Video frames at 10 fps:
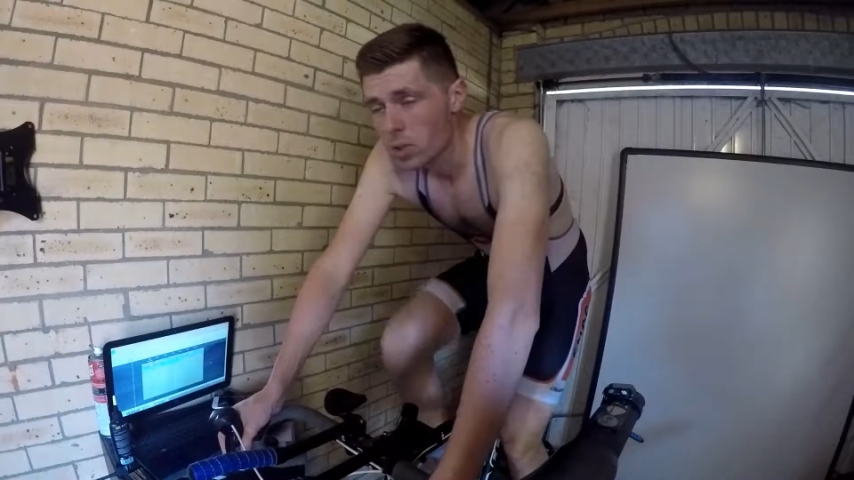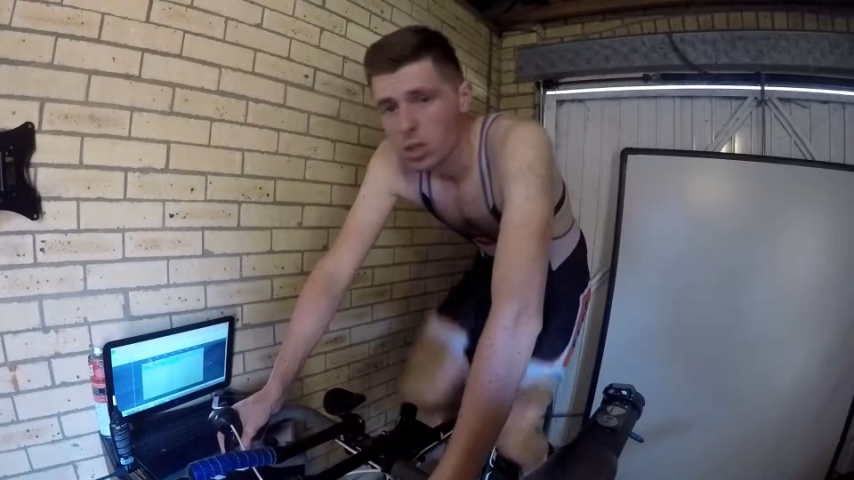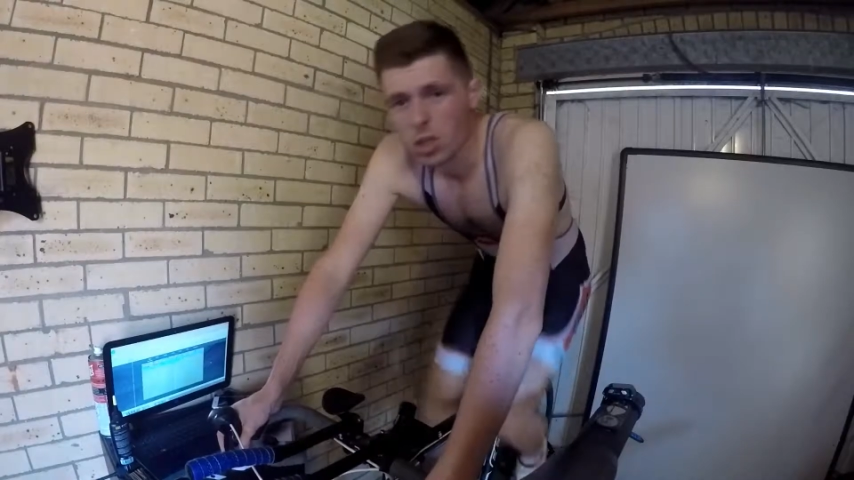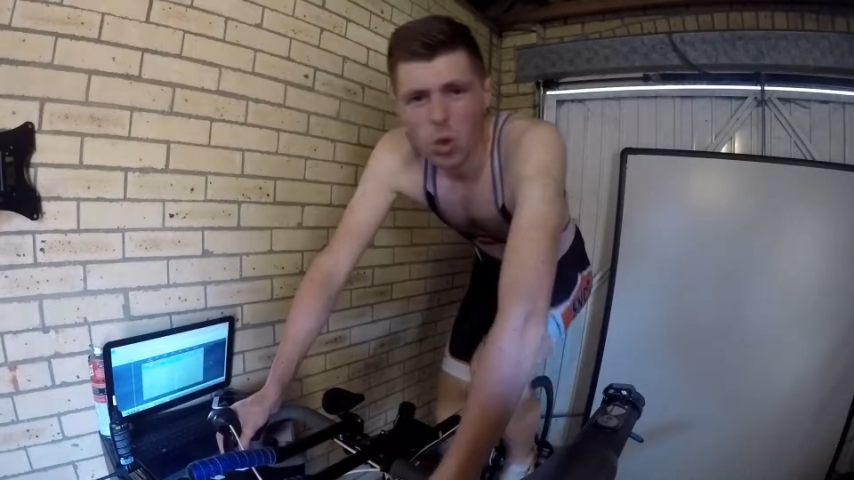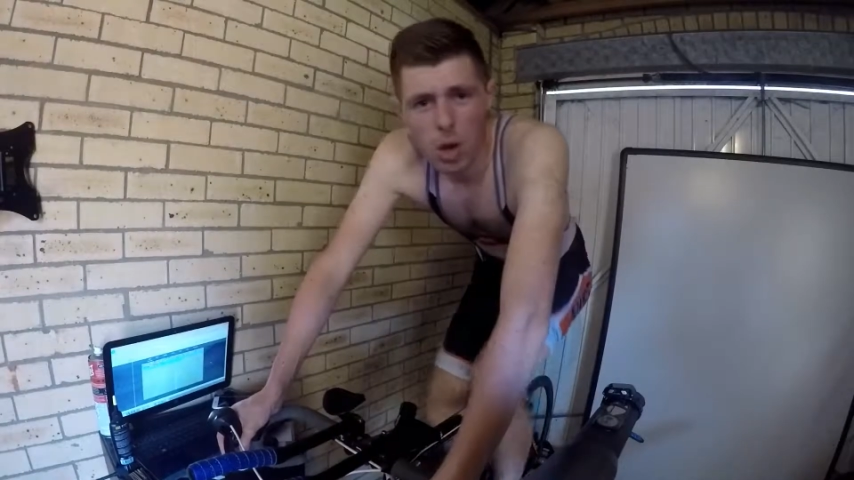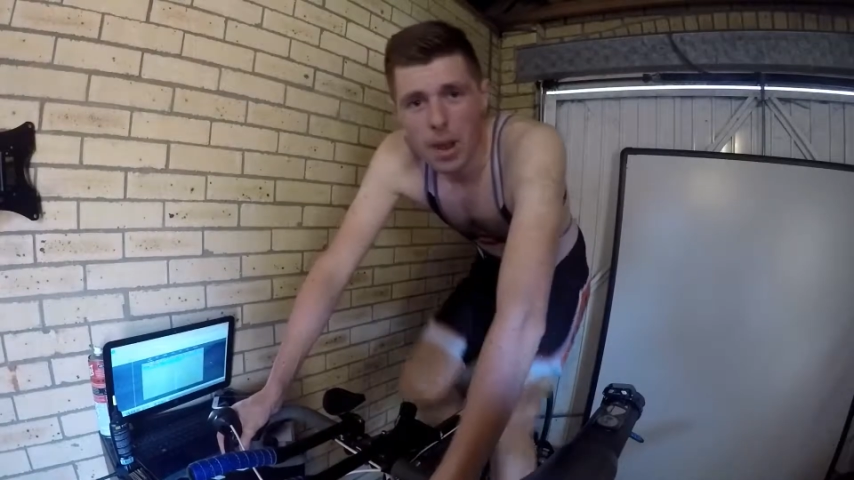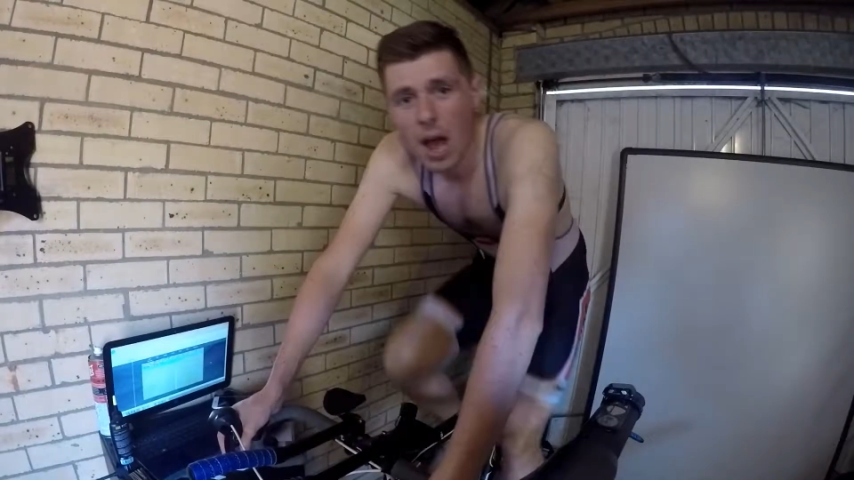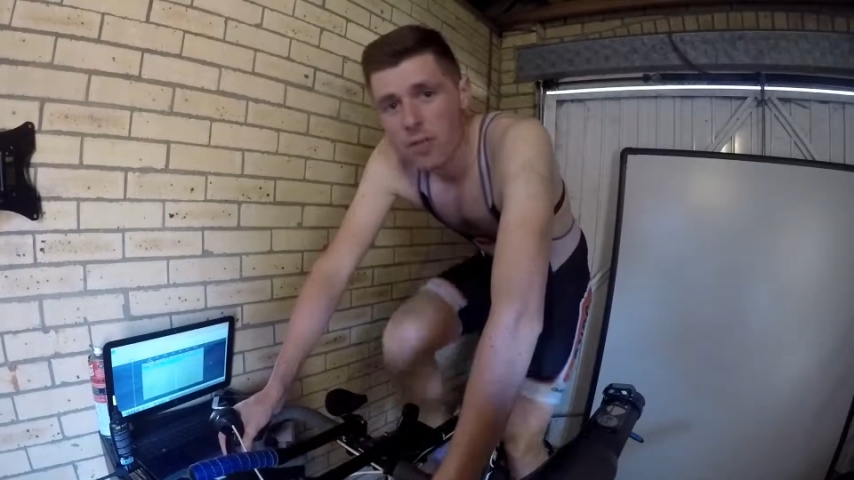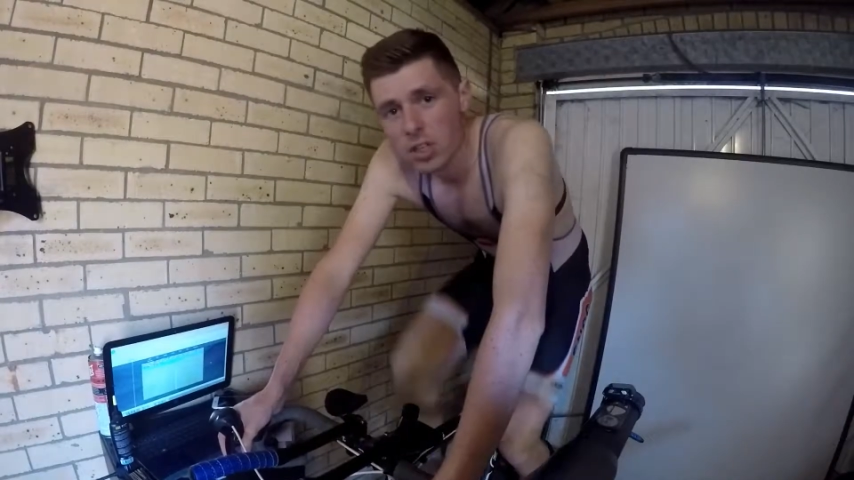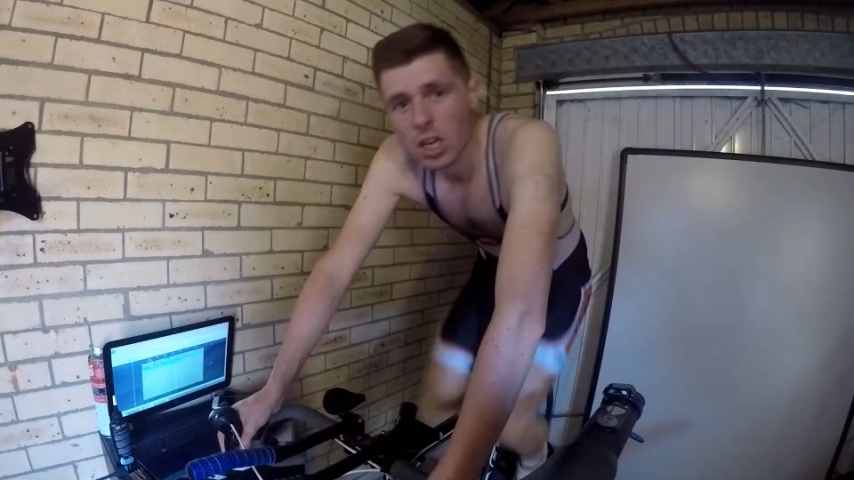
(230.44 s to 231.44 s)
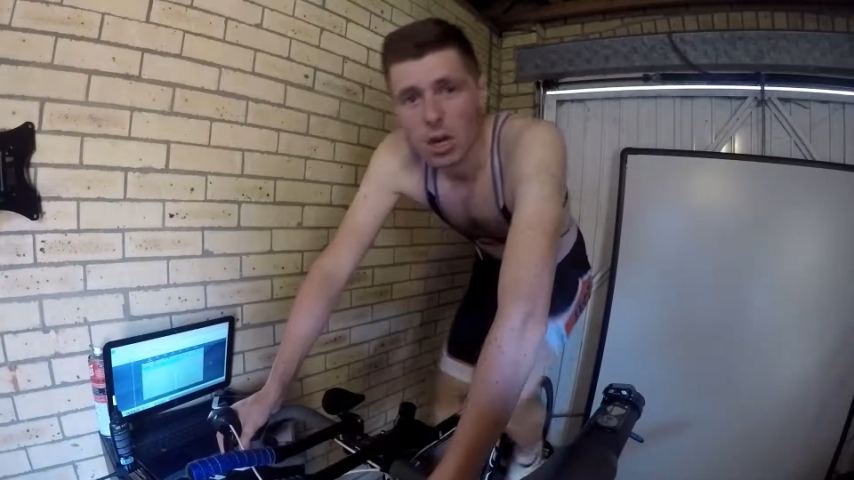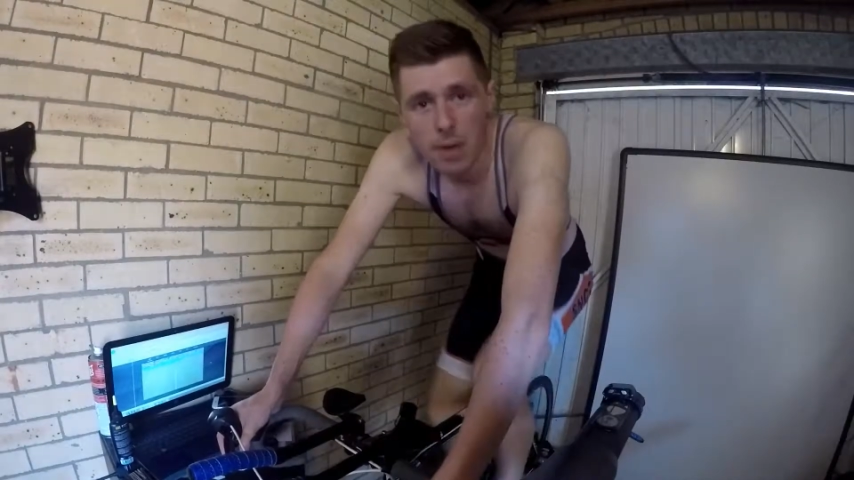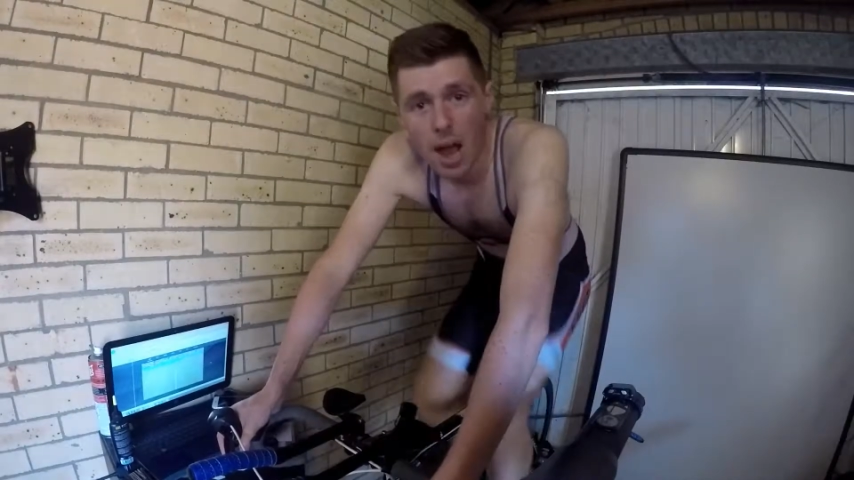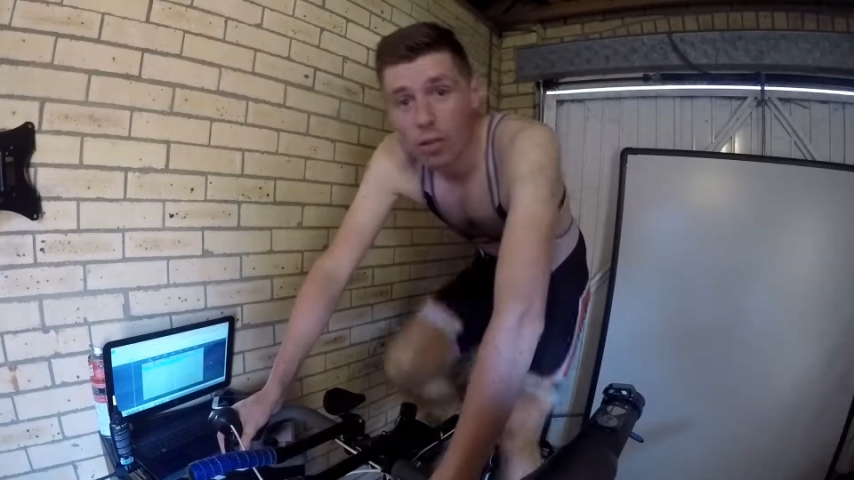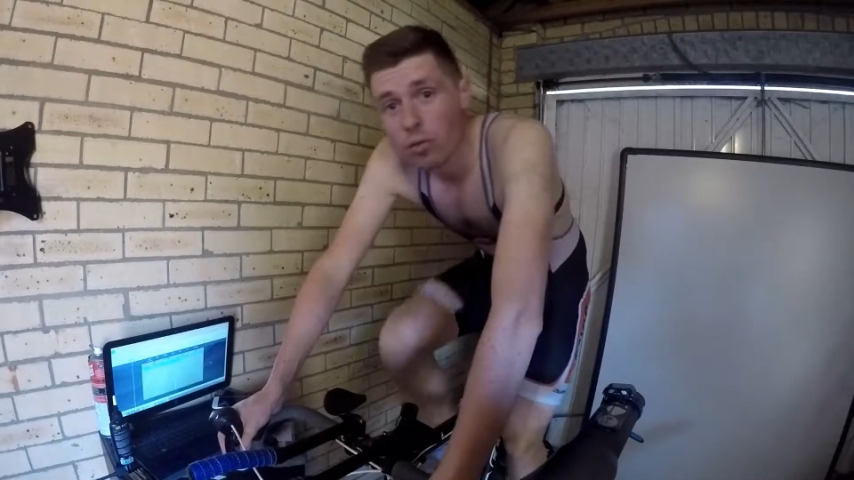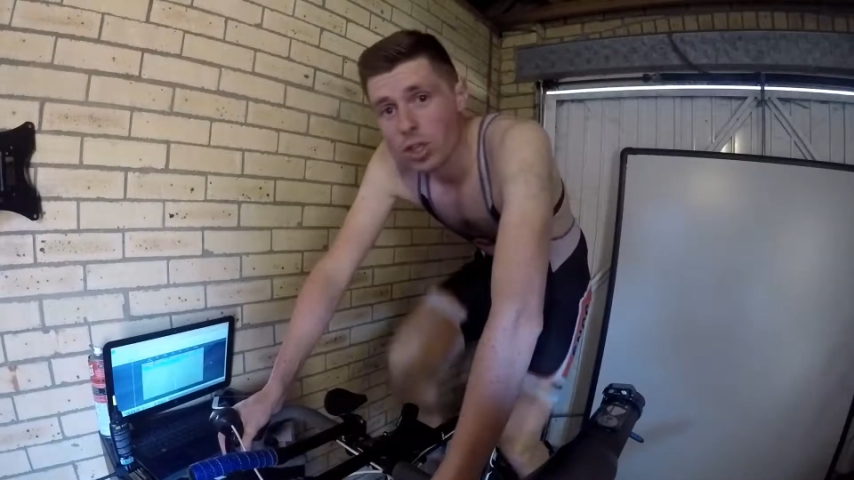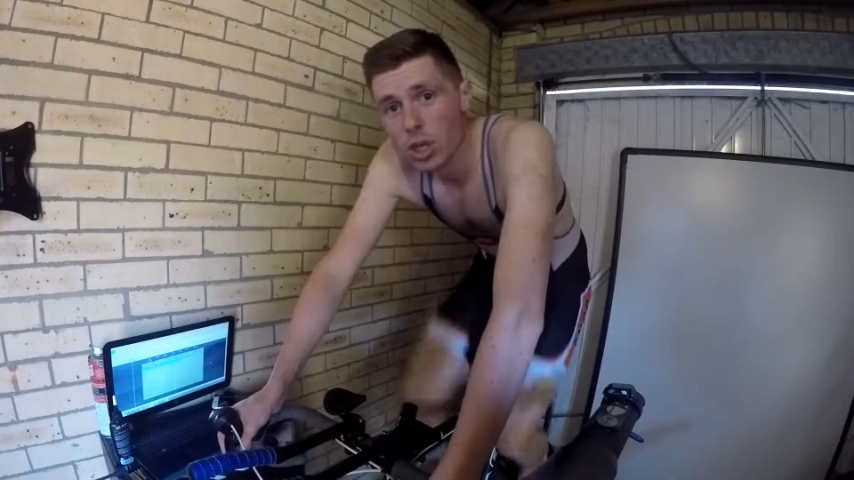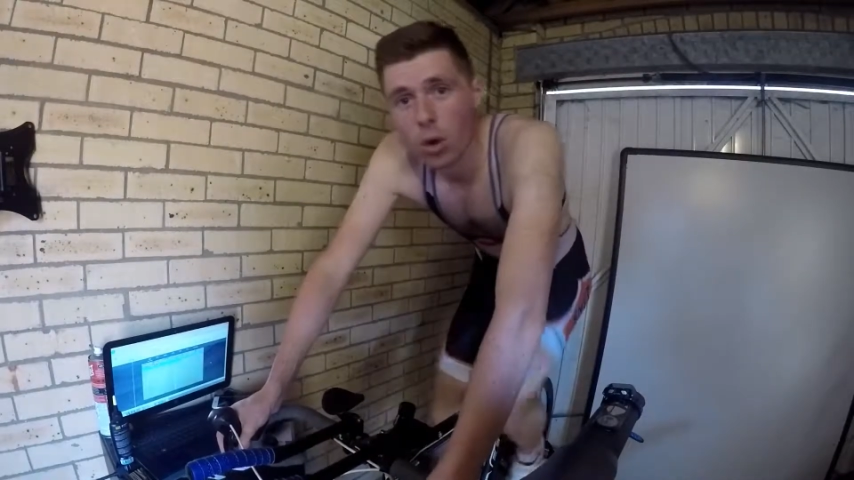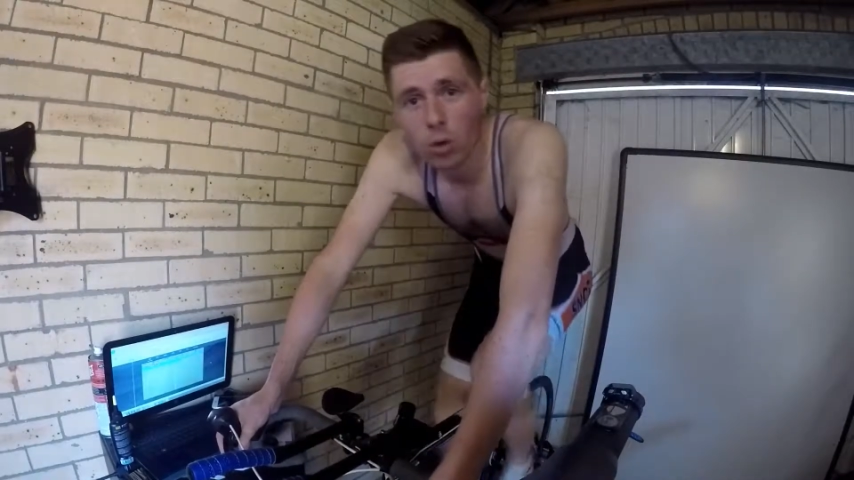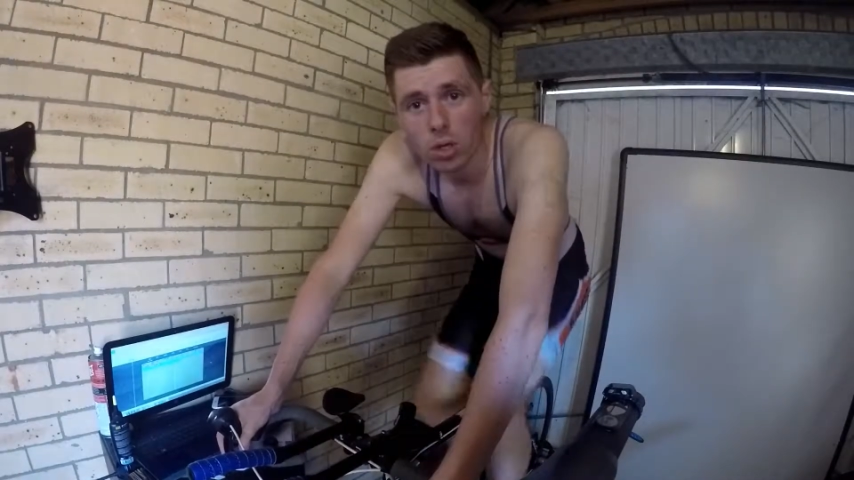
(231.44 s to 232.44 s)
So 20-minute efforts are going to be at
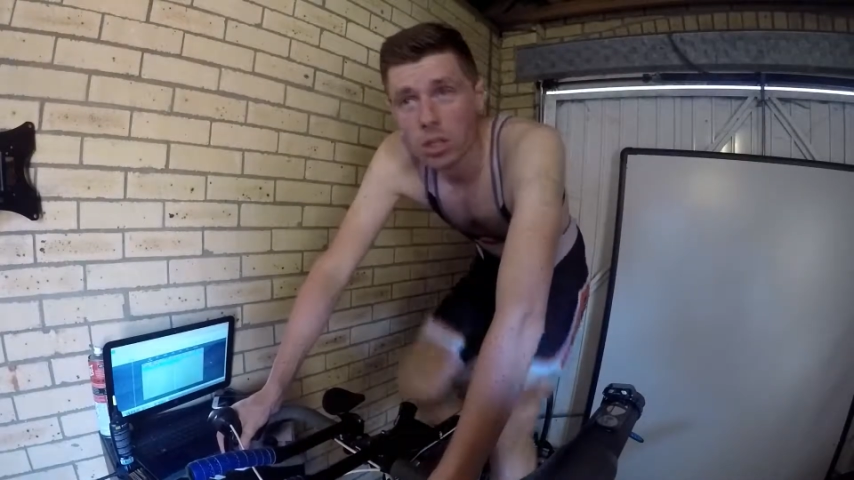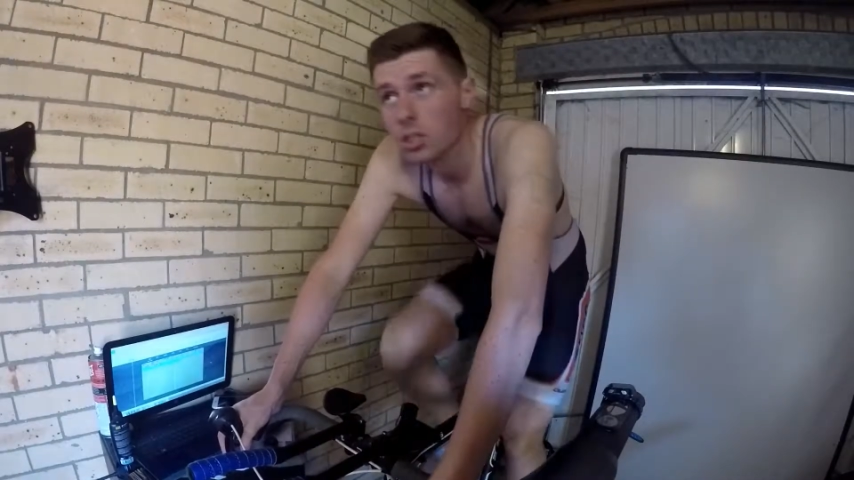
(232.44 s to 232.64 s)
threshold,